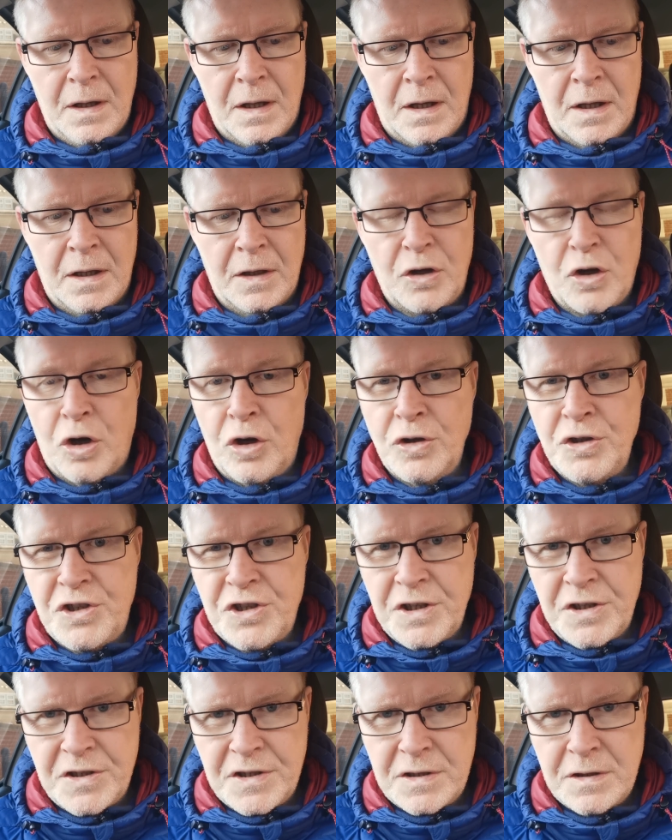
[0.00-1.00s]
uh,
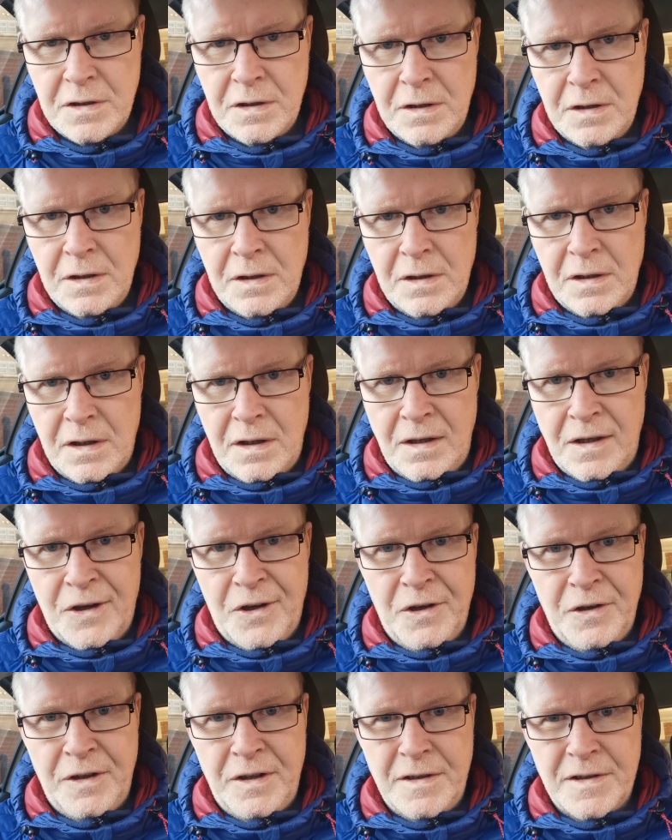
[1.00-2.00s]
conscious
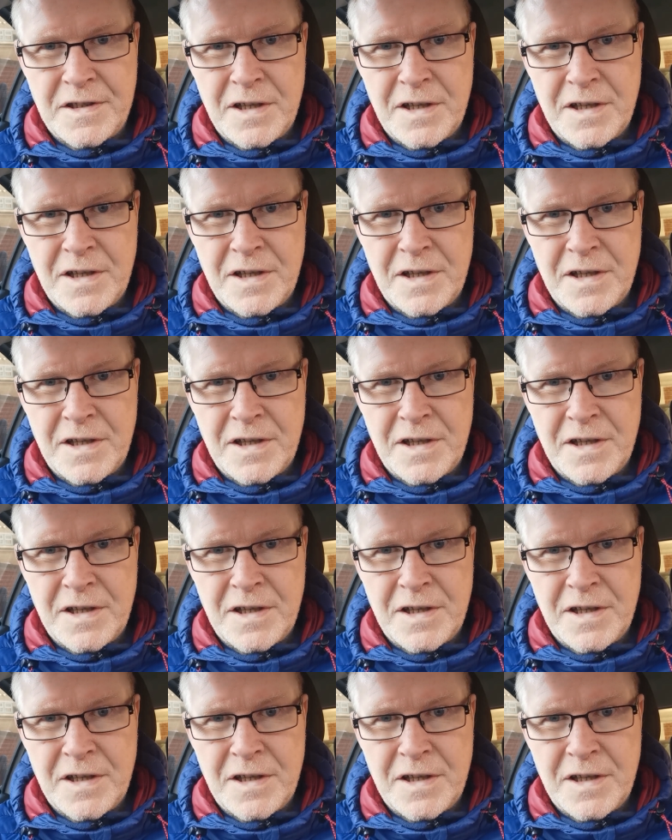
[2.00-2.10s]
learning.